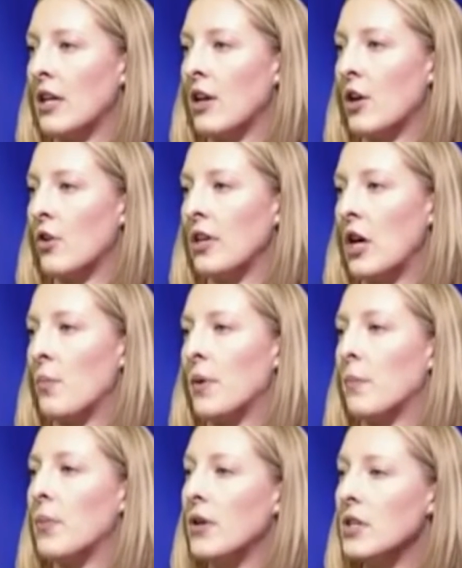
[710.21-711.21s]
can not only help
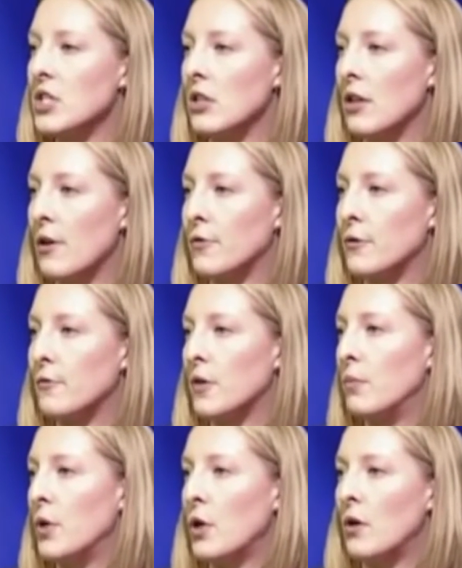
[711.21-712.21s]
at a personal level
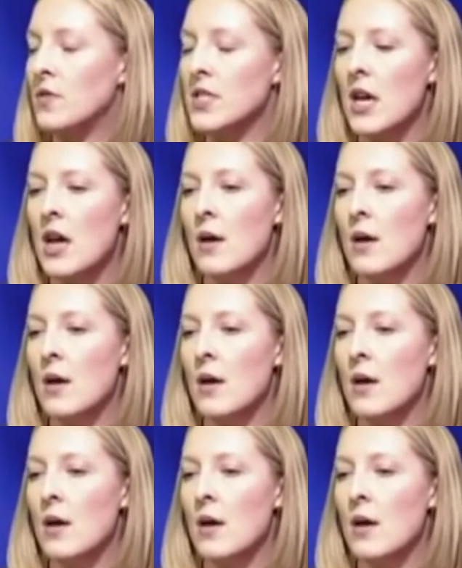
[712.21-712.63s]
for moves,